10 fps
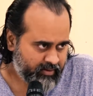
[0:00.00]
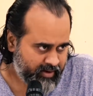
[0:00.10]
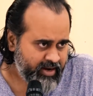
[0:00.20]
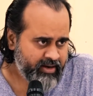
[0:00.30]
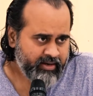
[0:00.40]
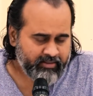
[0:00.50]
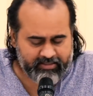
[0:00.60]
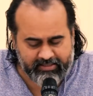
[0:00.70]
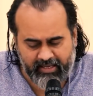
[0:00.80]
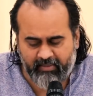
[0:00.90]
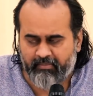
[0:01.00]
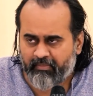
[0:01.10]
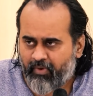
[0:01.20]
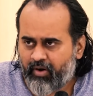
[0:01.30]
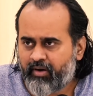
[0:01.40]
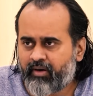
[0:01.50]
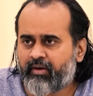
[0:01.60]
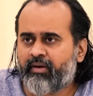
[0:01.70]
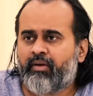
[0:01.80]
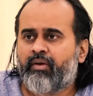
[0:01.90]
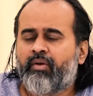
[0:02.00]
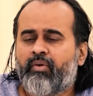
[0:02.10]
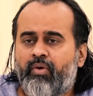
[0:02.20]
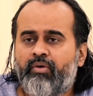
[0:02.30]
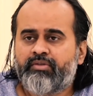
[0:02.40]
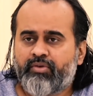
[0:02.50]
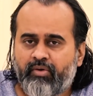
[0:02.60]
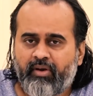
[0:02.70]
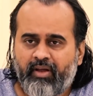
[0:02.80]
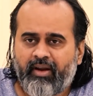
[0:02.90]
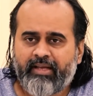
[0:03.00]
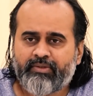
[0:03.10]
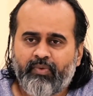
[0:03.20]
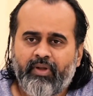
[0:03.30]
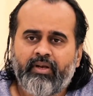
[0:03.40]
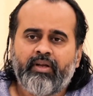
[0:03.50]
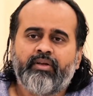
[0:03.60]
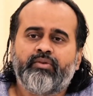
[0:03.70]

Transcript: Right? The same model holds good here as well,